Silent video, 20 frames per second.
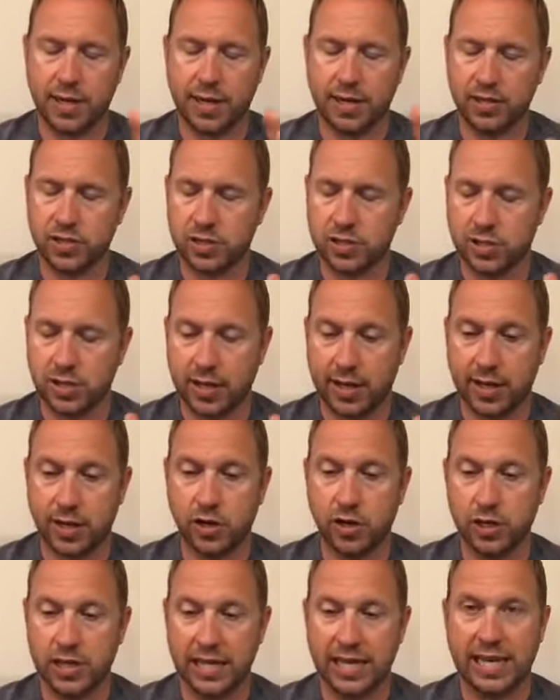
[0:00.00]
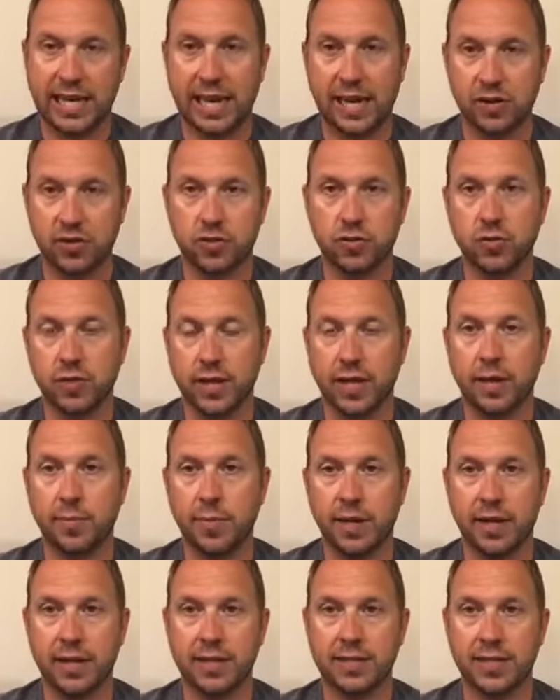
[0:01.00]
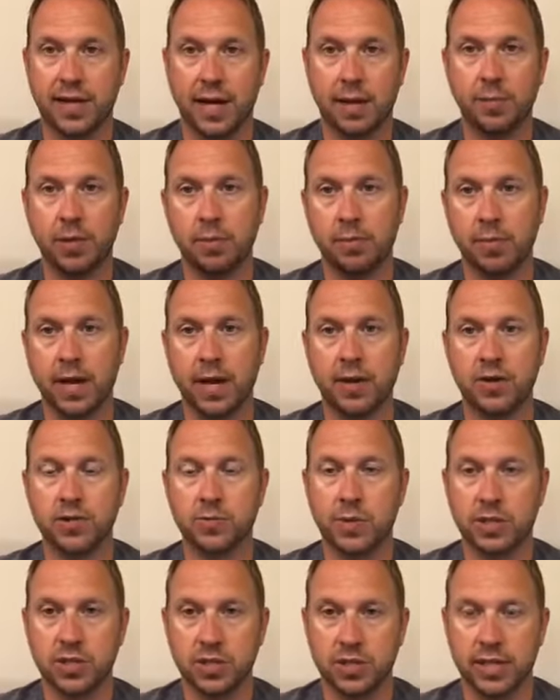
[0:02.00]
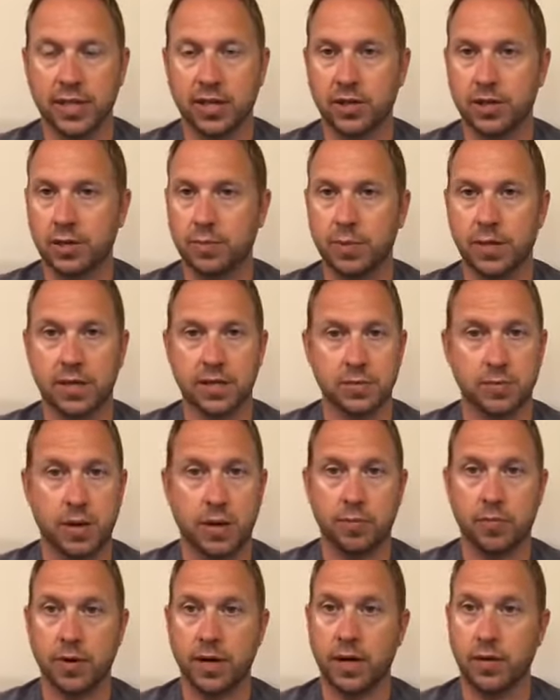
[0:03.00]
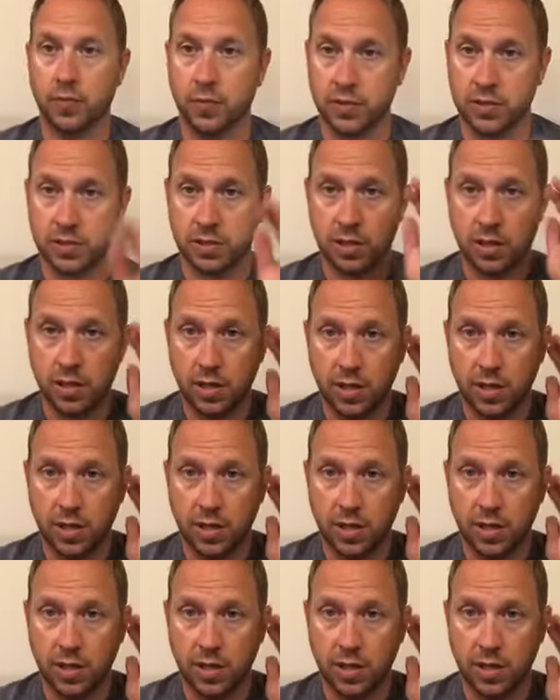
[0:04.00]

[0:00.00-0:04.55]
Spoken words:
I couldn't get to them in a timely manner as much as I could because my brain was